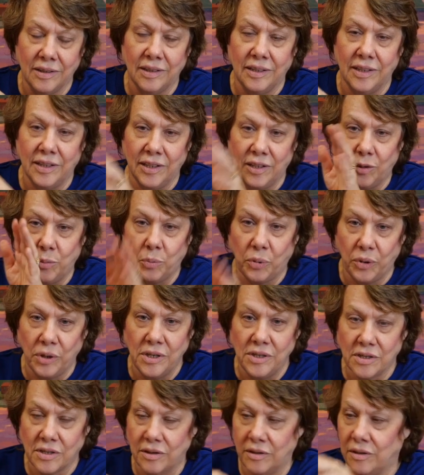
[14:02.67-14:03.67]
little
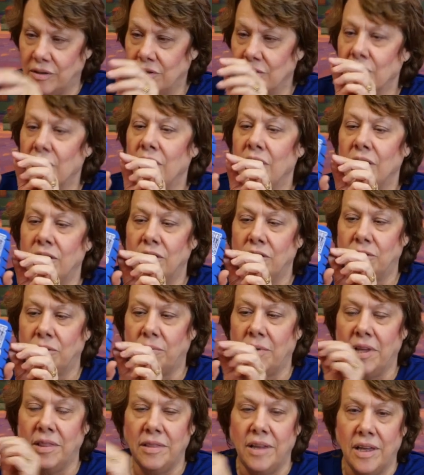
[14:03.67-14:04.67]
preschoolers to
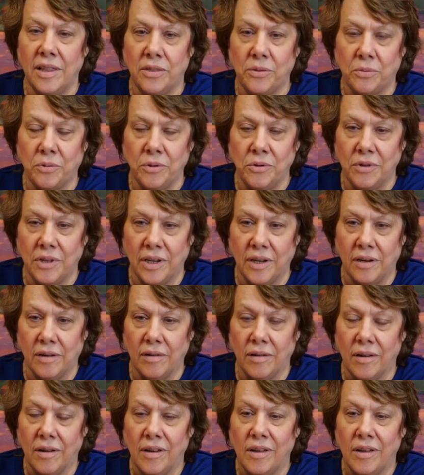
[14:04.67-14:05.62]
thread that through there.